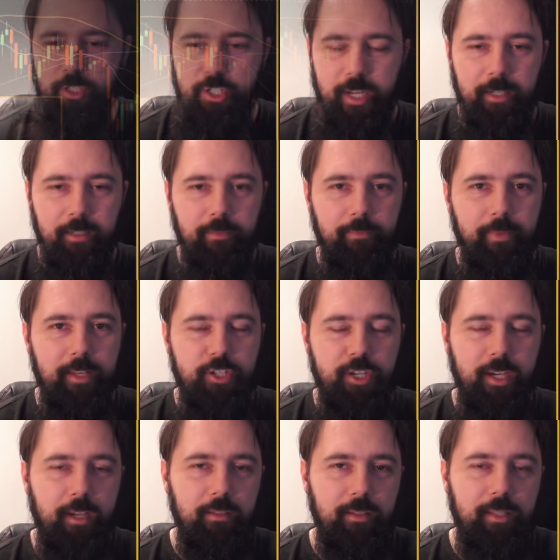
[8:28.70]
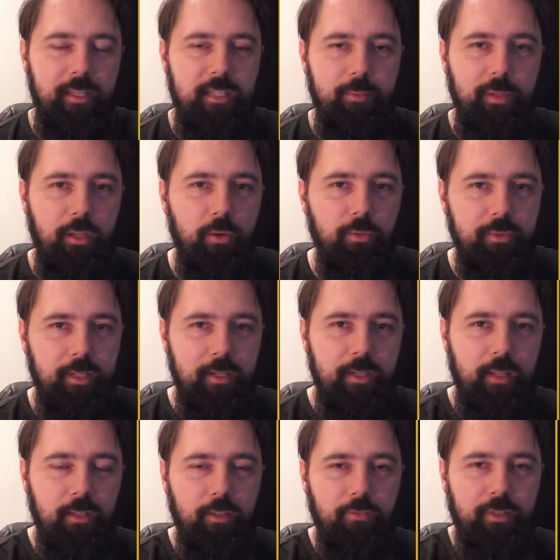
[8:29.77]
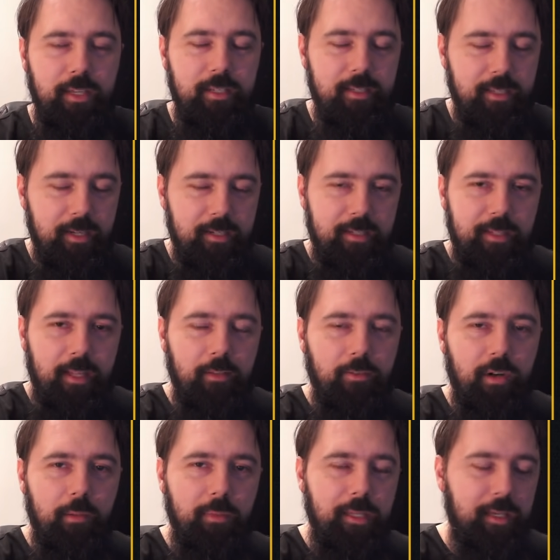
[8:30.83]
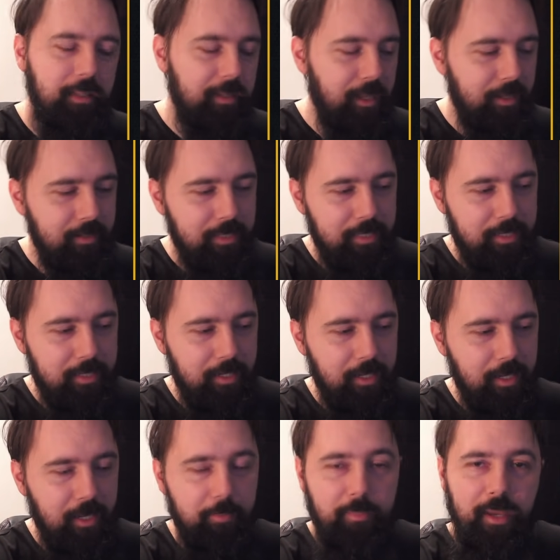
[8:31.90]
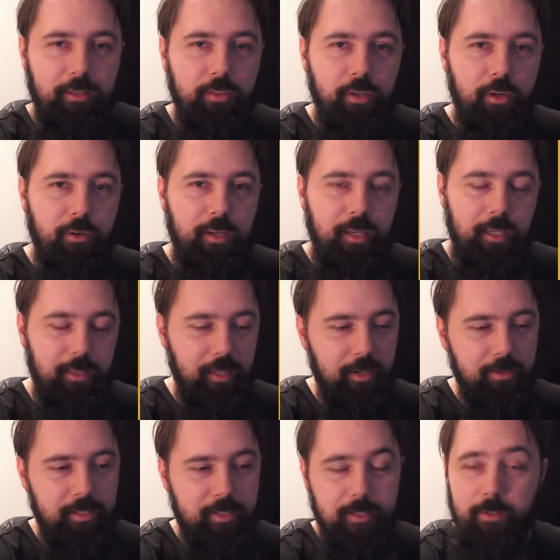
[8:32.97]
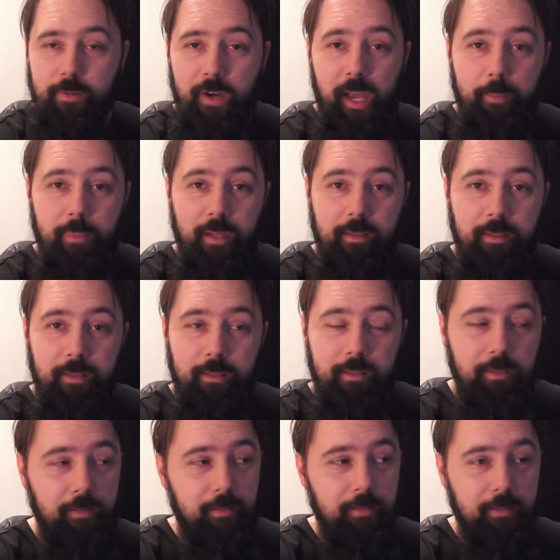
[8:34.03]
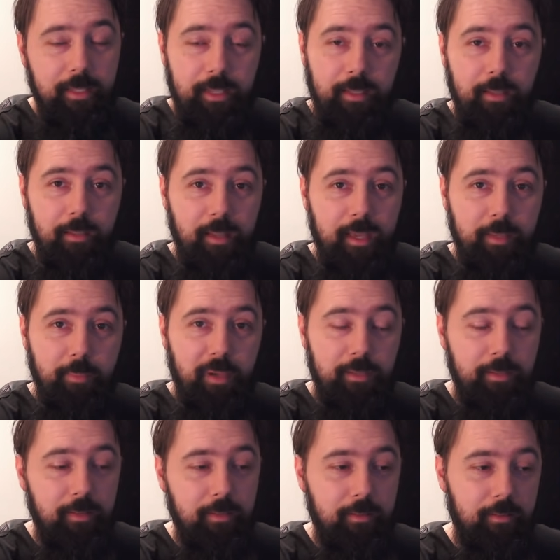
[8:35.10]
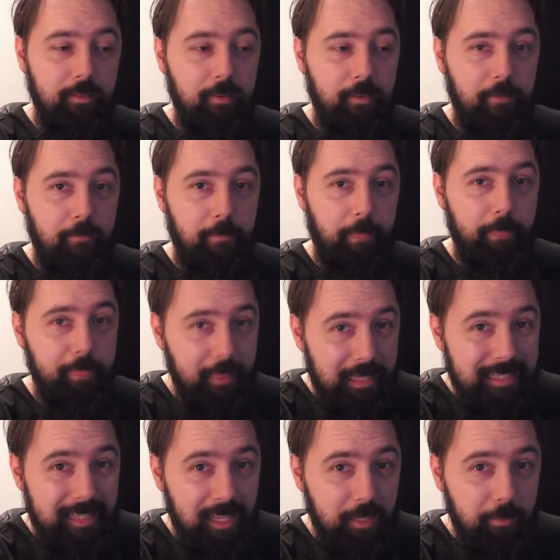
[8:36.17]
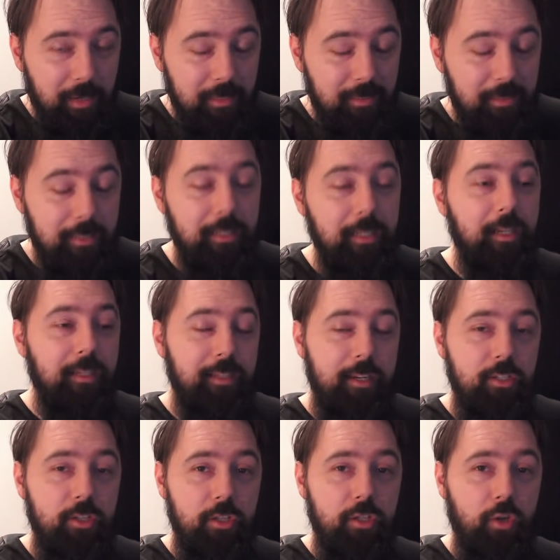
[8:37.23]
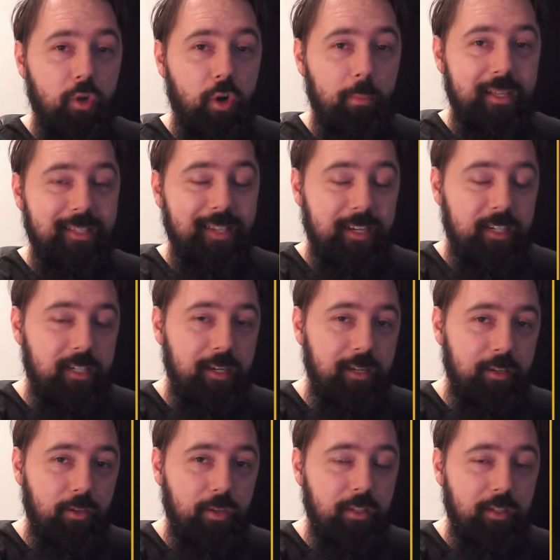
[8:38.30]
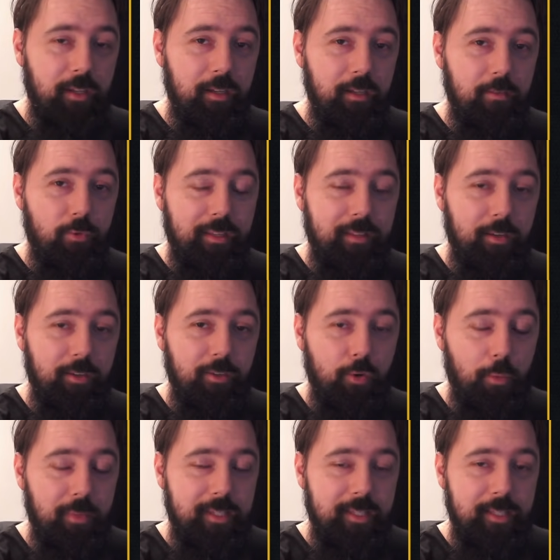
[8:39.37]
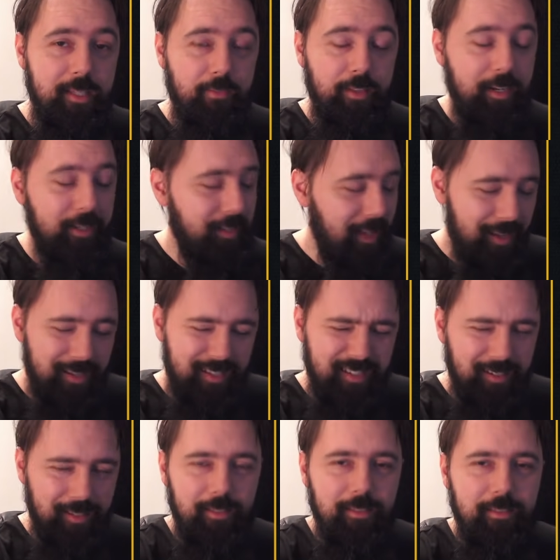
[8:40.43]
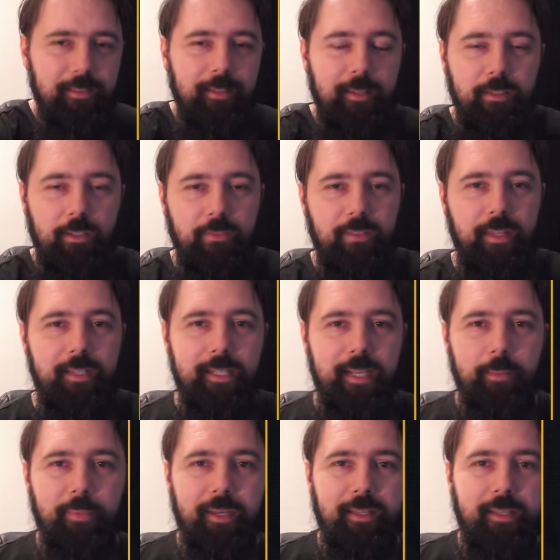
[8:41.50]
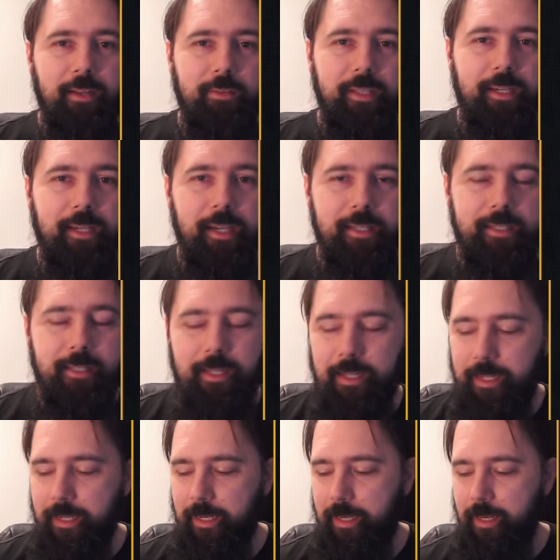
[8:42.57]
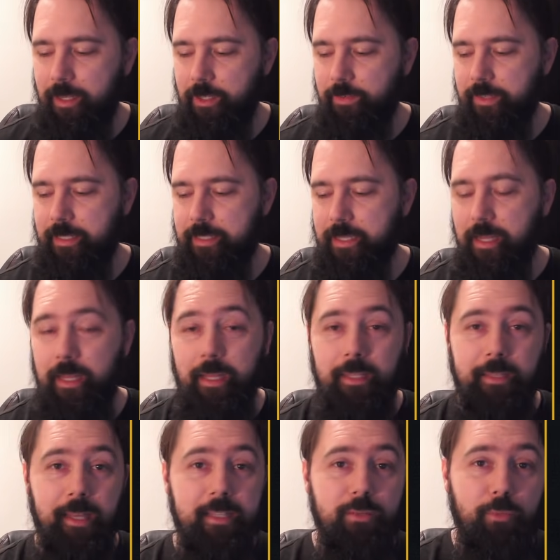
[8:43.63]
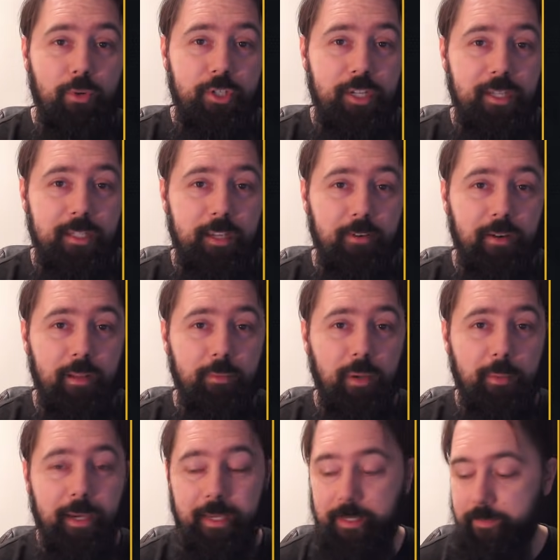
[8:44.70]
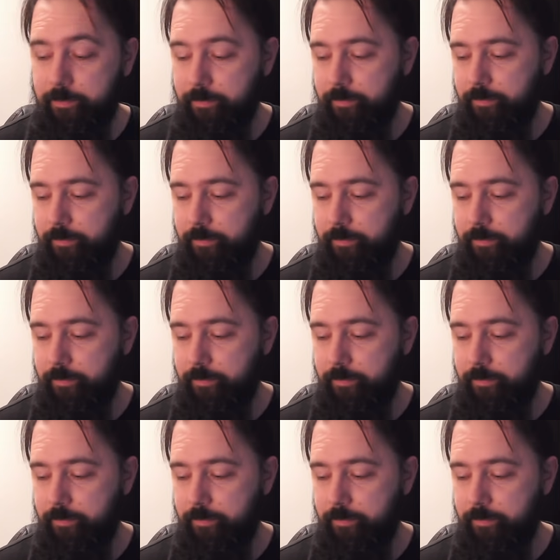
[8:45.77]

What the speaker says: the channel and check out the links below. There are a lot of links. There is a Telegram link. There is a Patreon link. There is subscribe button, link, like button, dislike button. There is also comment section, and you can write down your comments and stuff like that. A lot of things happening down there, guys. A lot of links. Thanks for watching. See you around. Bye bye.